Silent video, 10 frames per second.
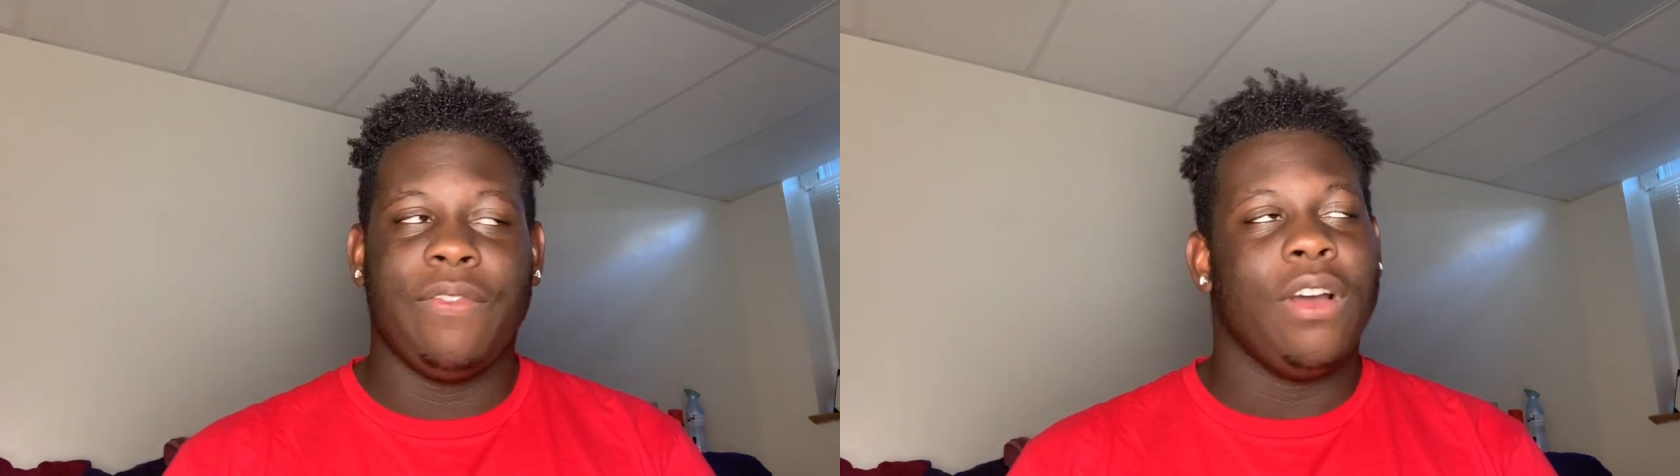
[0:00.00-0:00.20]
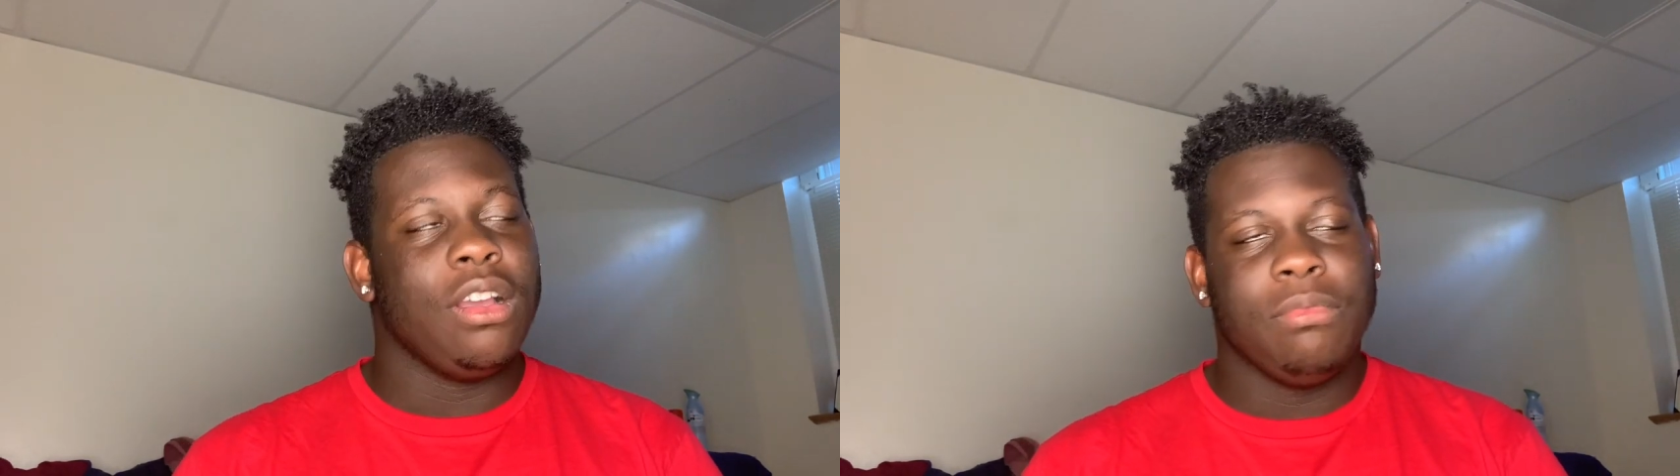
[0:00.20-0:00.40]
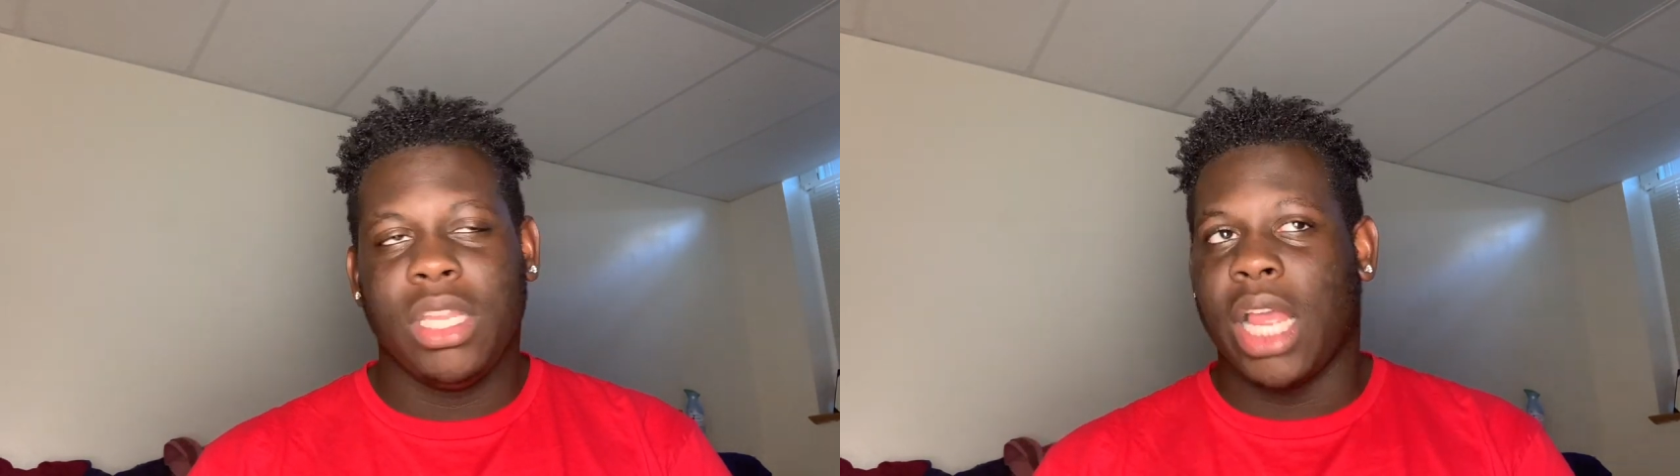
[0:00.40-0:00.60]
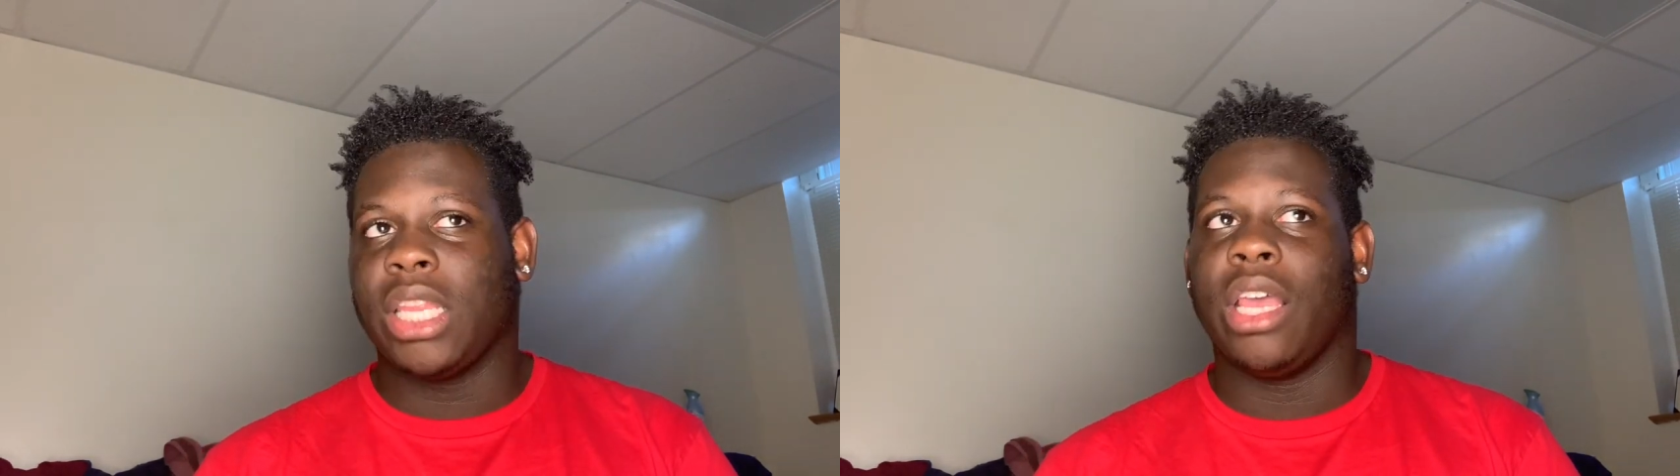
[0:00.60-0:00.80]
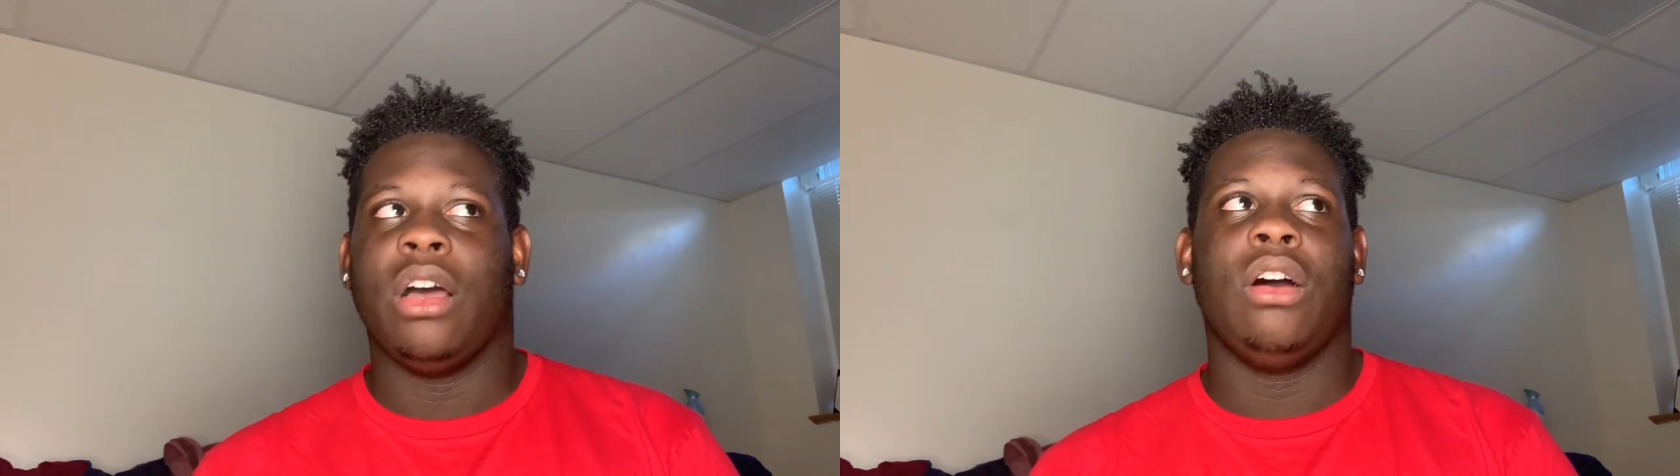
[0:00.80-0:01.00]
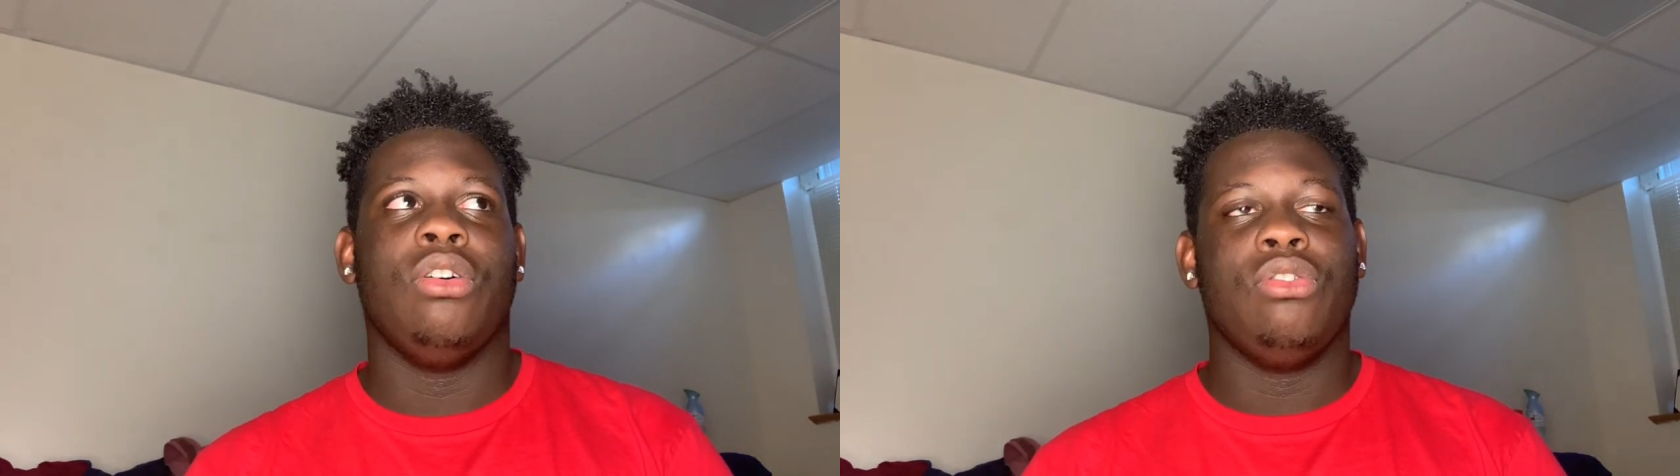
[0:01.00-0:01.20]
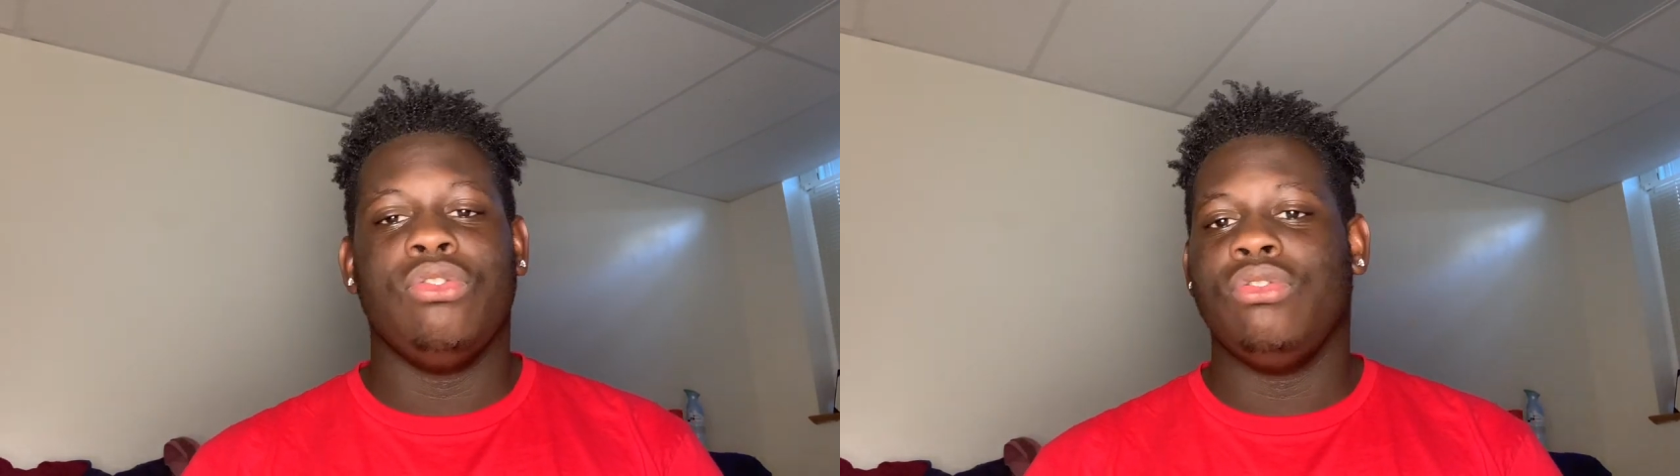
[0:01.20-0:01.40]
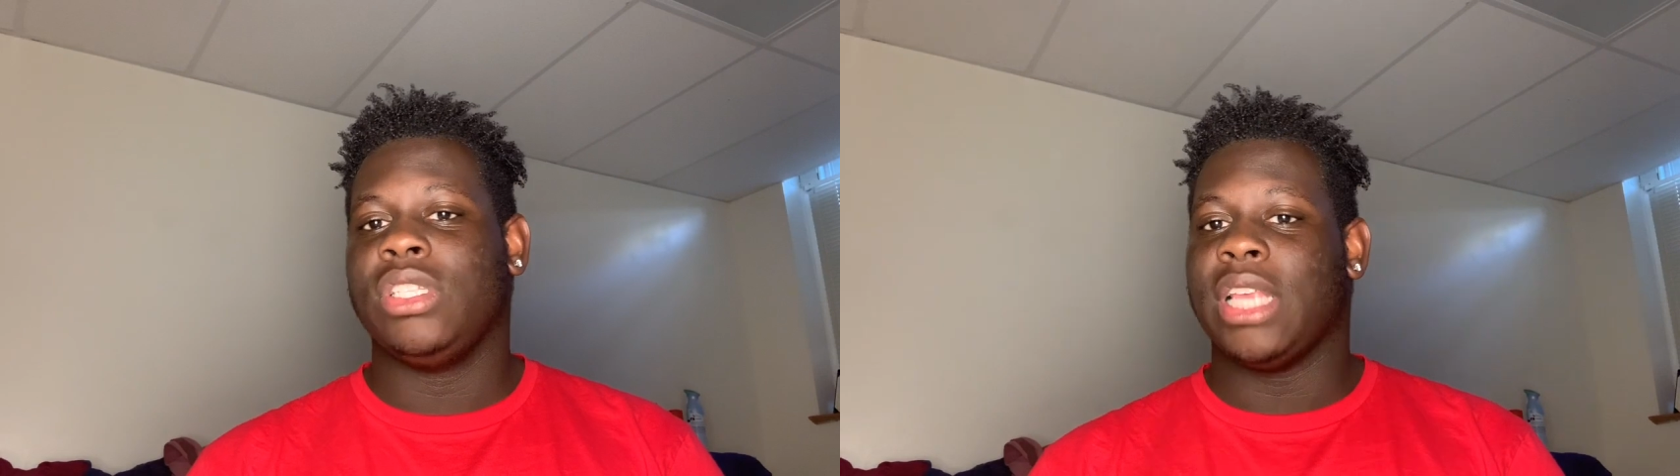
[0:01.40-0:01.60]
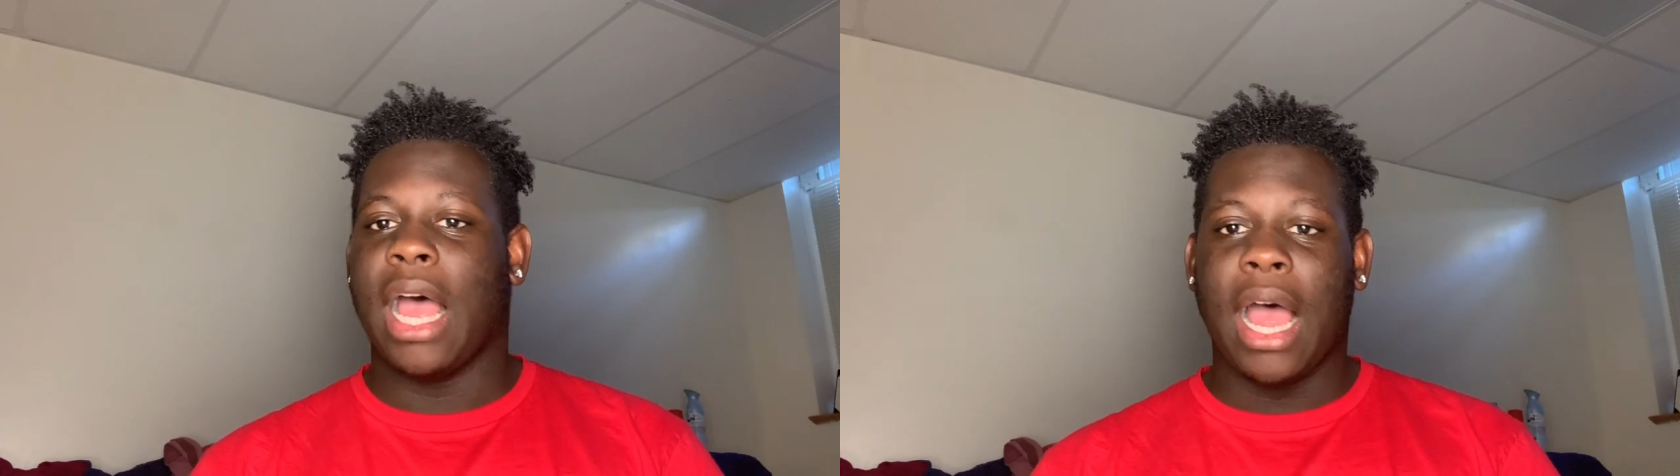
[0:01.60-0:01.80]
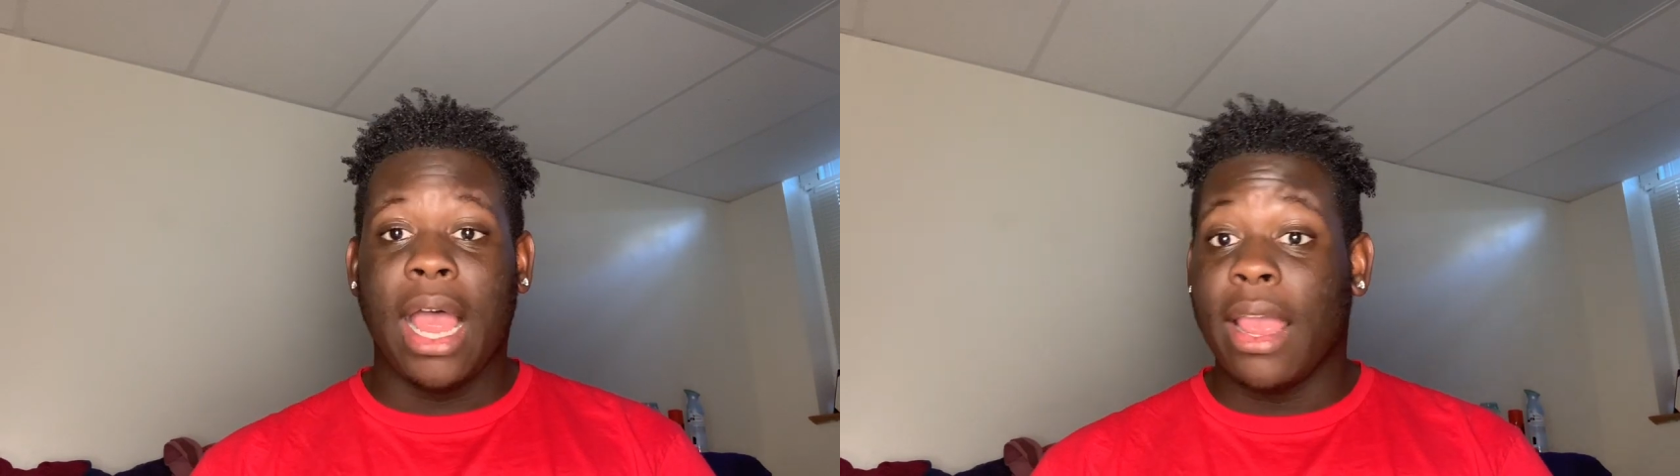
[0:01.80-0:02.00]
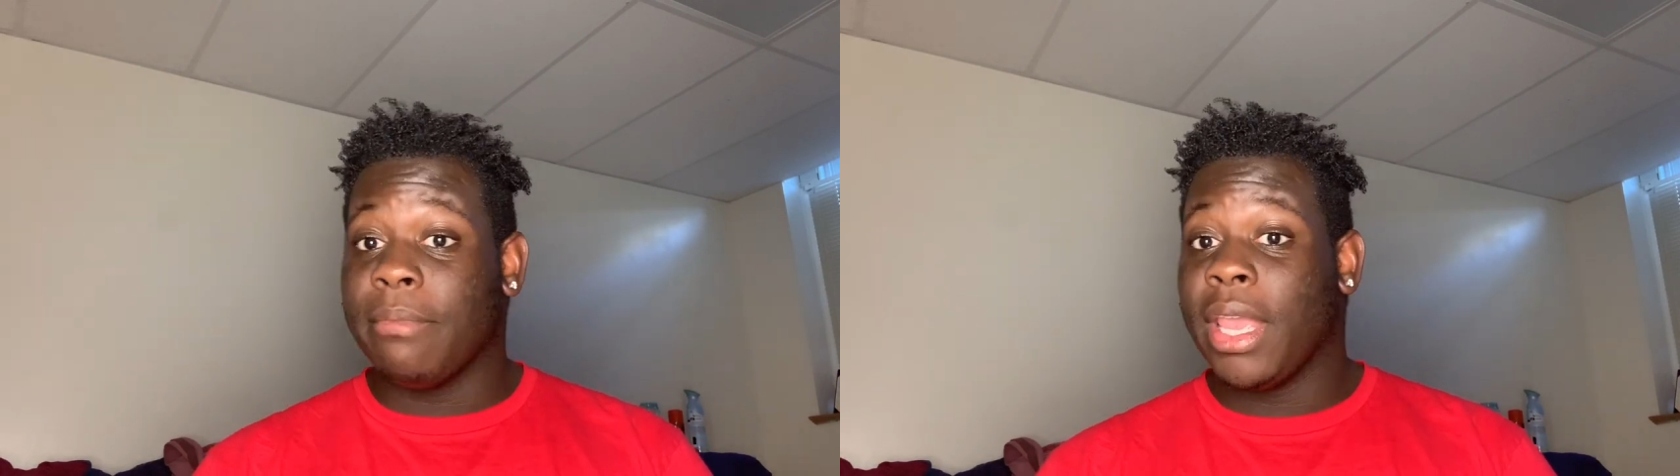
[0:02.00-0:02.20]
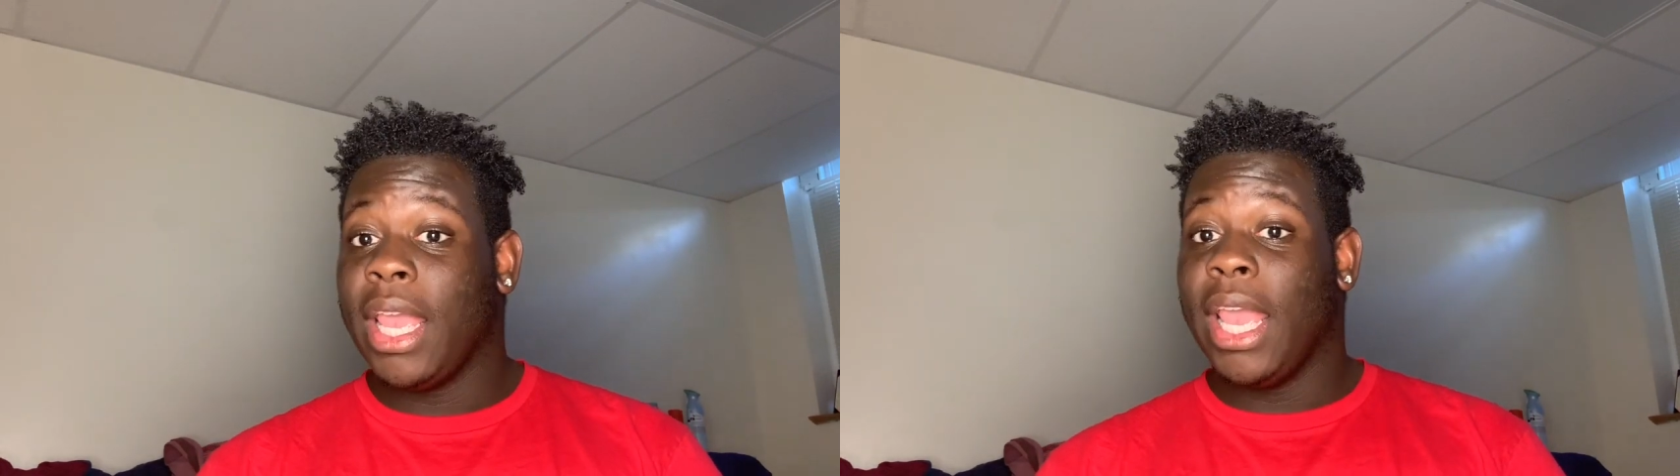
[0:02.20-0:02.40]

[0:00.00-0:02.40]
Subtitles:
fuck me like that whole time.